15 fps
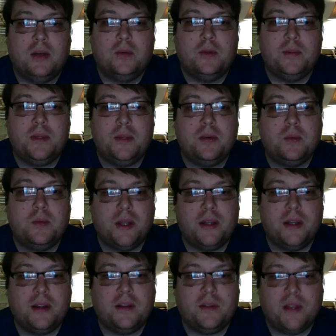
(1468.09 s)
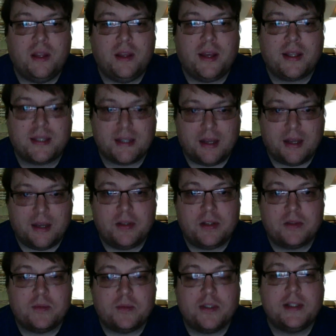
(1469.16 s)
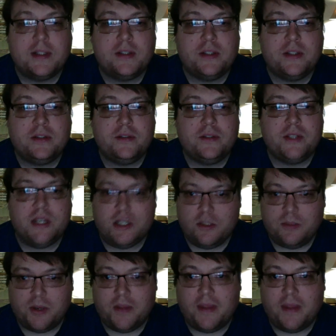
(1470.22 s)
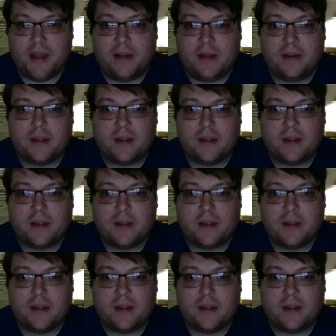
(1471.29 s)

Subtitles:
would be the one, if he has time and is willing to teach upon that,